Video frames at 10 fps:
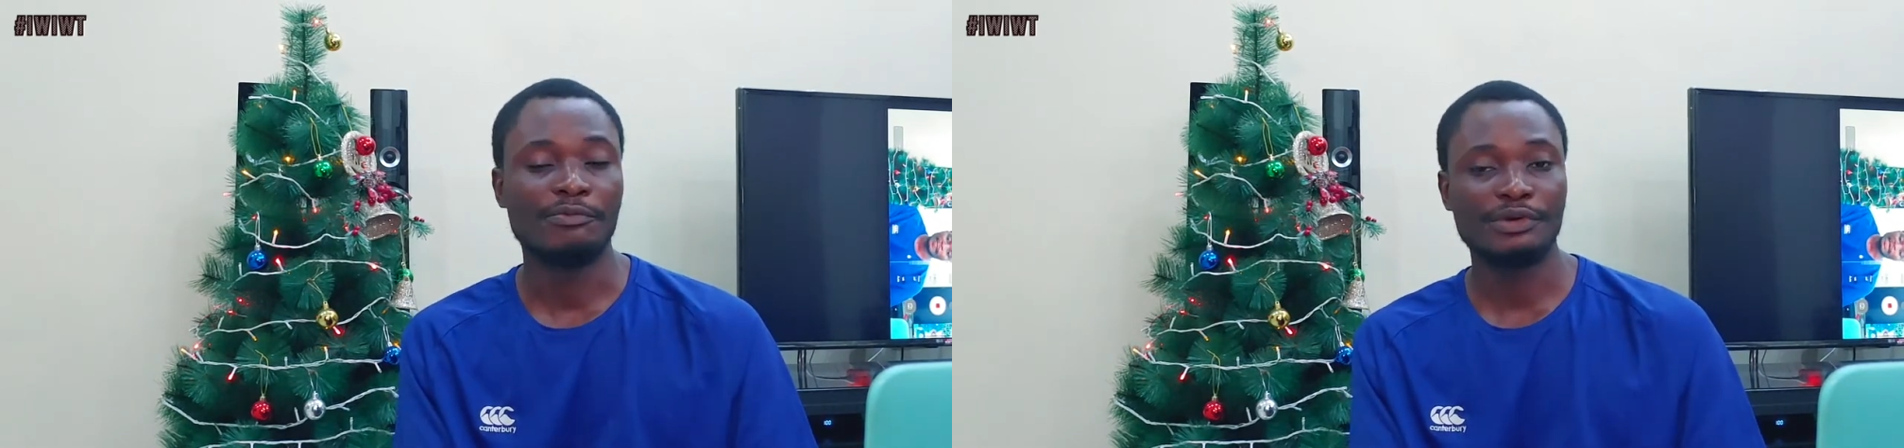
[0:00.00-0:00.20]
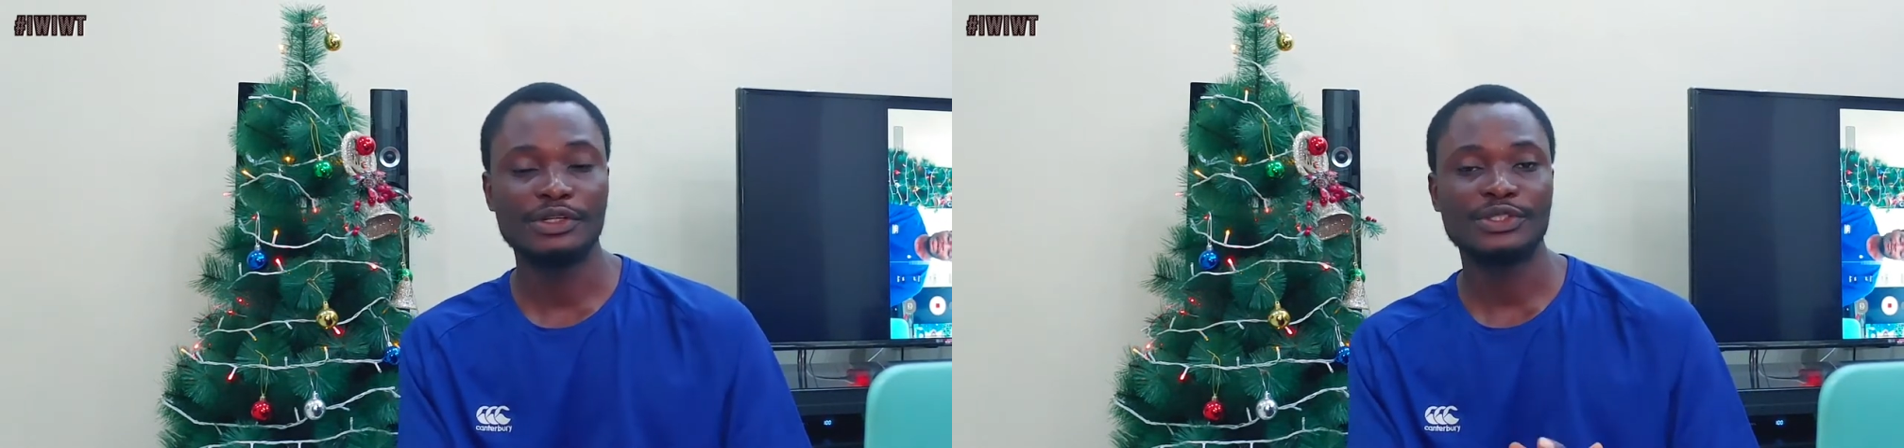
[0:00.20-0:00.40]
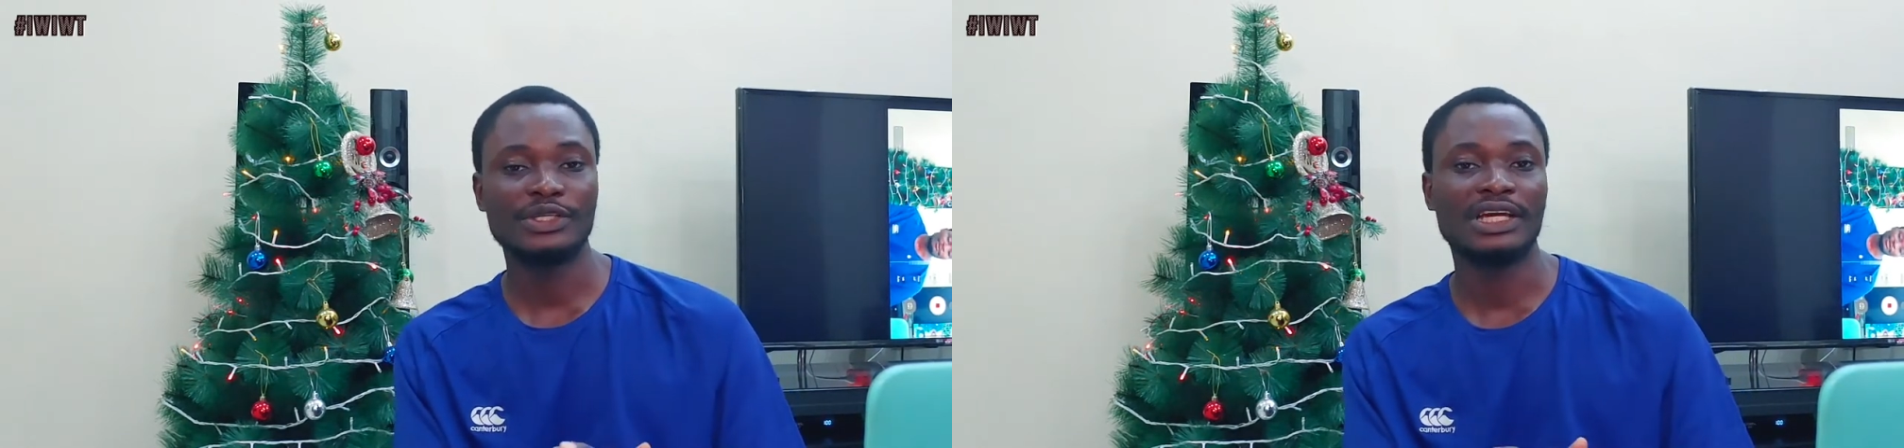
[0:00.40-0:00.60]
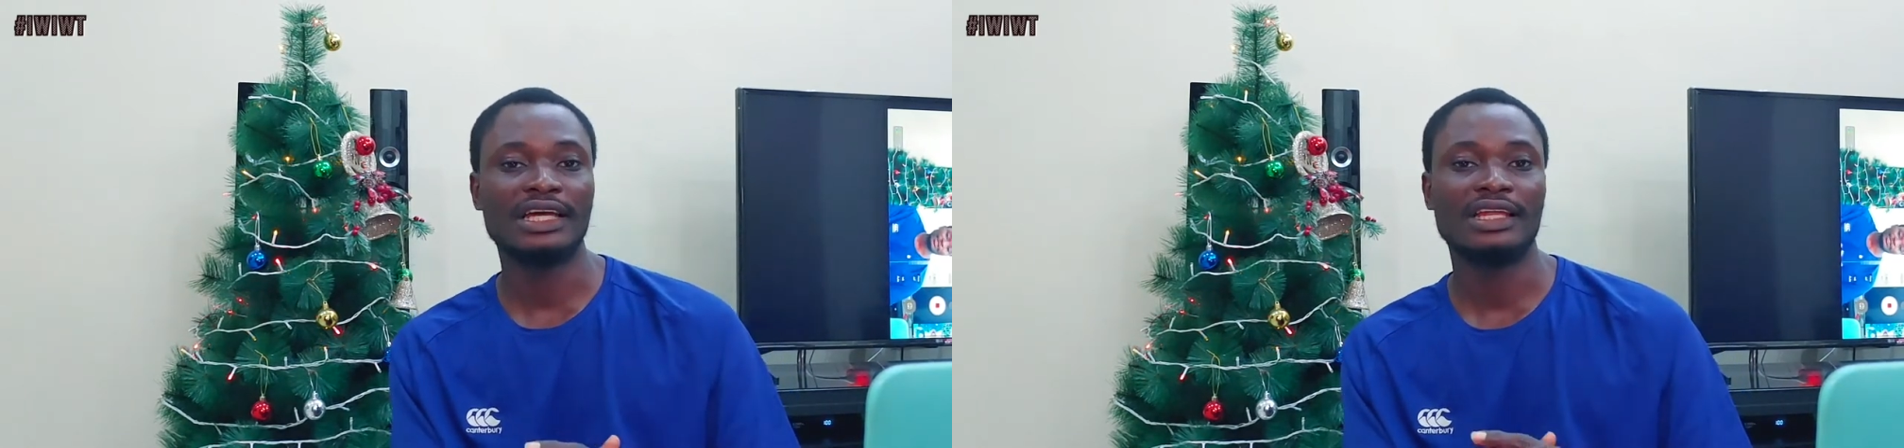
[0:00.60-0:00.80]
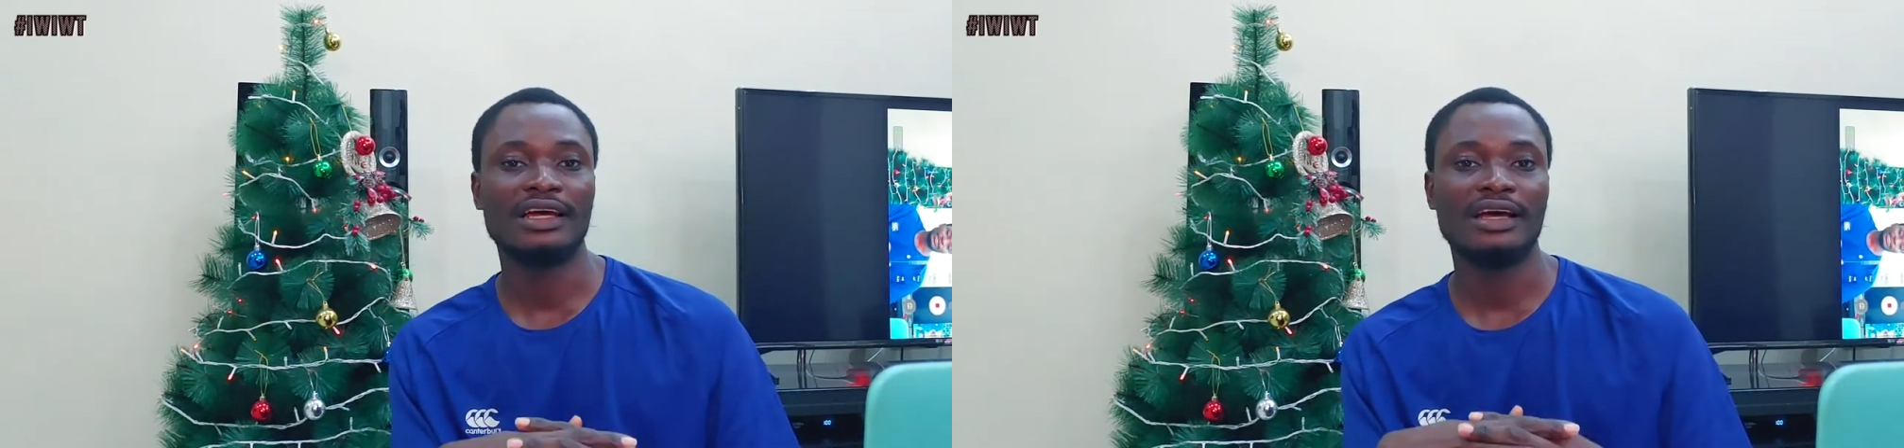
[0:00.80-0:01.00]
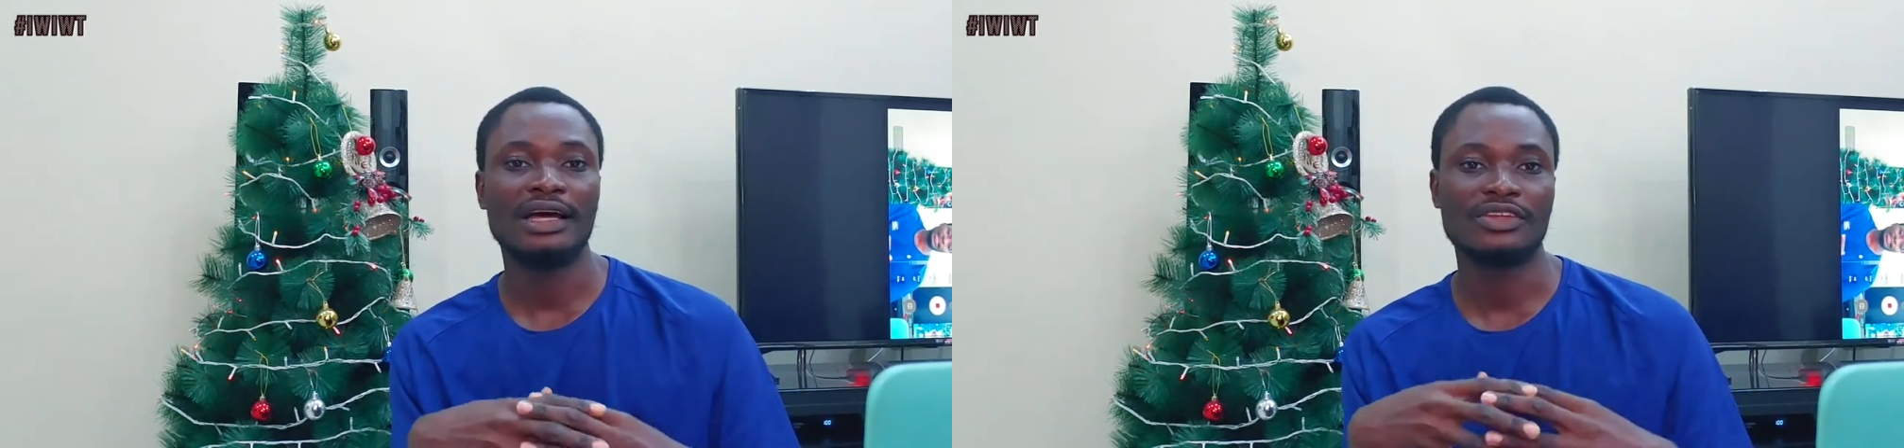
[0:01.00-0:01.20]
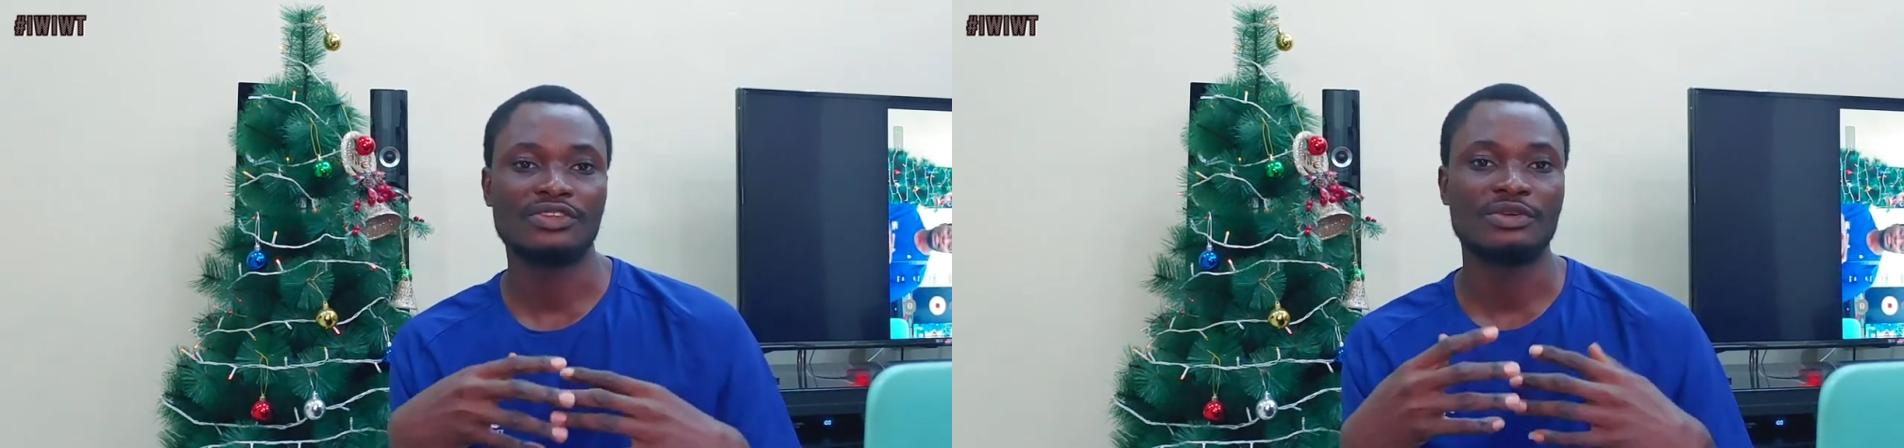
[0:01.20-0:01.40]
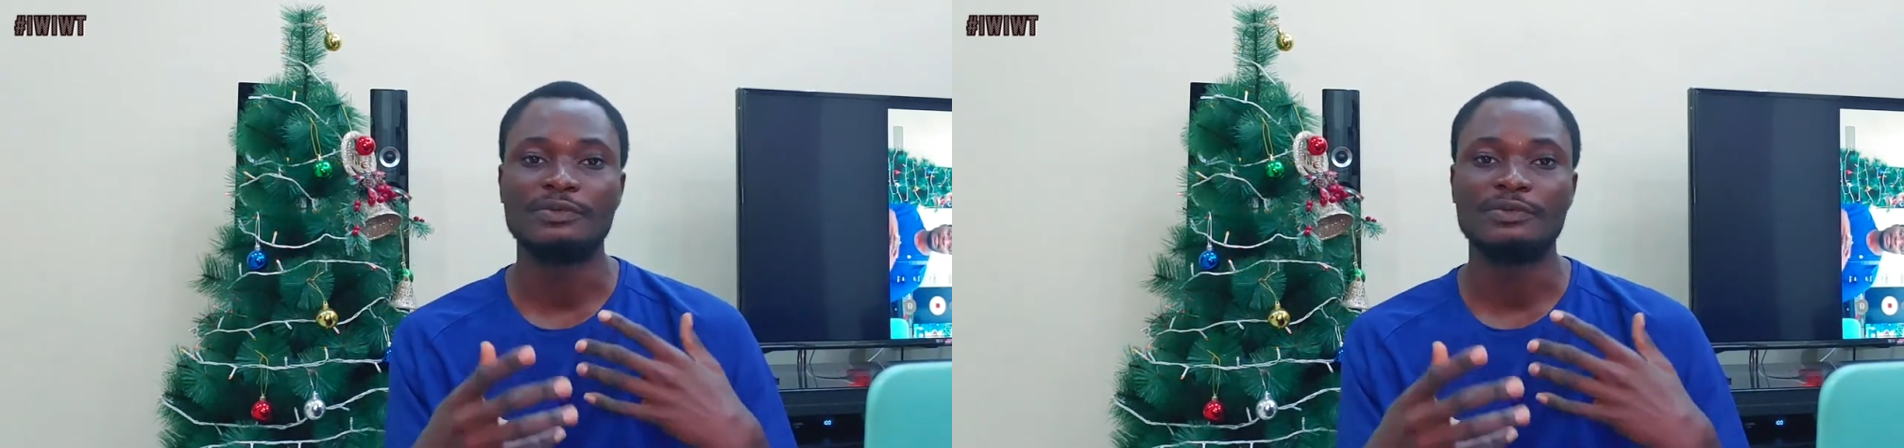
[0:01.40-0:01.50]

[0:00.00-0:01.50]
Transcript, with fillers: pretty sure that as the